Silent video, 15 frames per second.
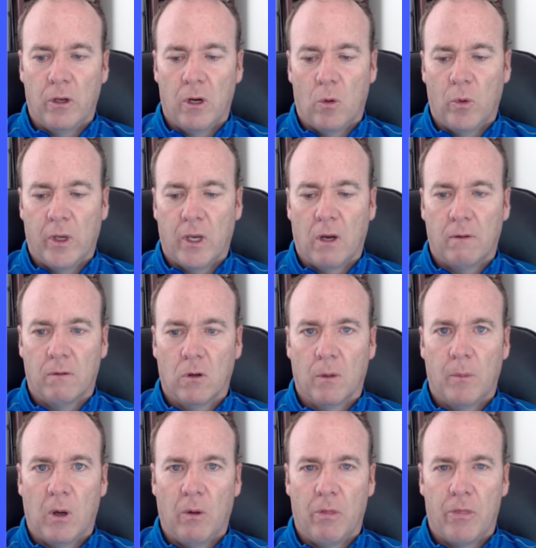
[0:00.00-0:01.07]
We cover
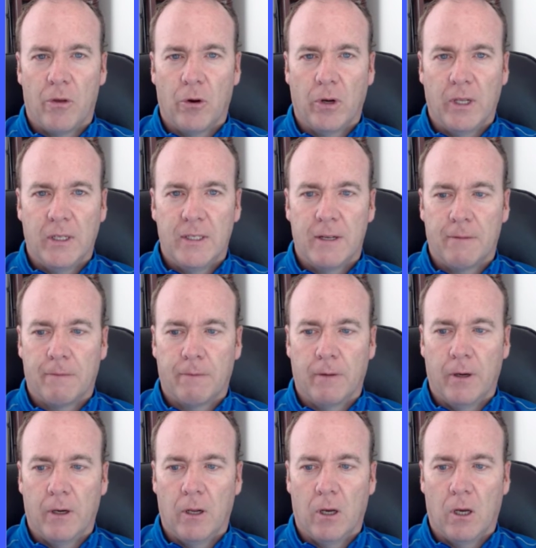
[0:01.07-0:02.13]
about 30
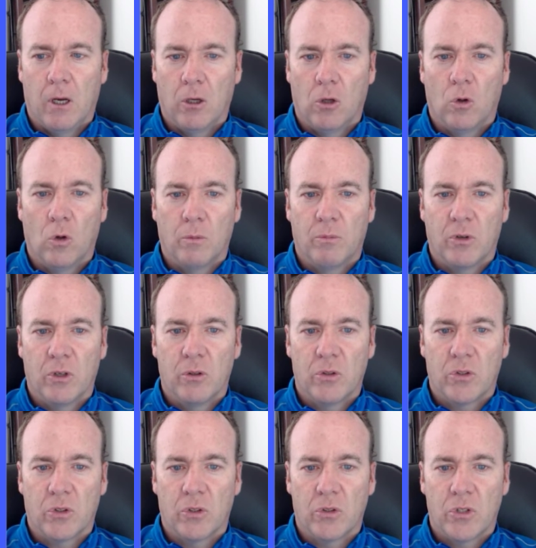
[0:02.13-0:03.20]
different gold
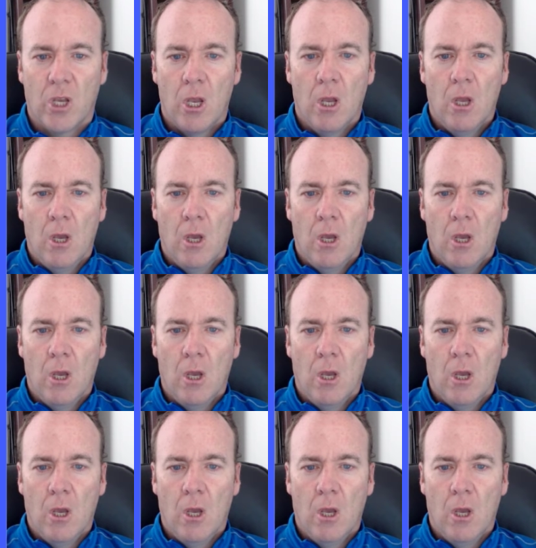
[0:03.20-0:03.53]
producers.